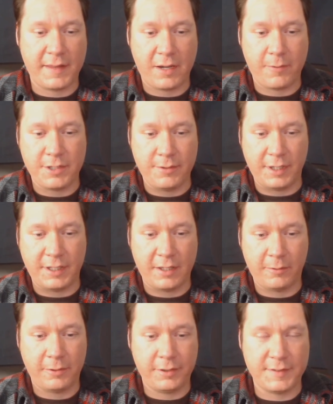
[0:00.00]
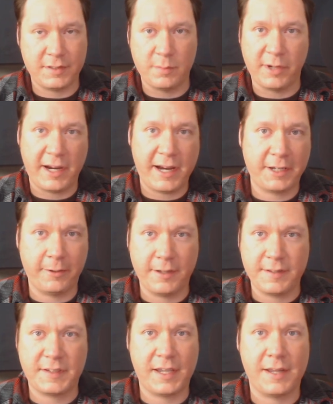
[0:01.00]
and that way you could get a really super
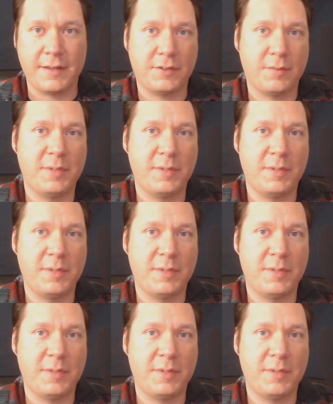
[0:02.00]
accurate sketch.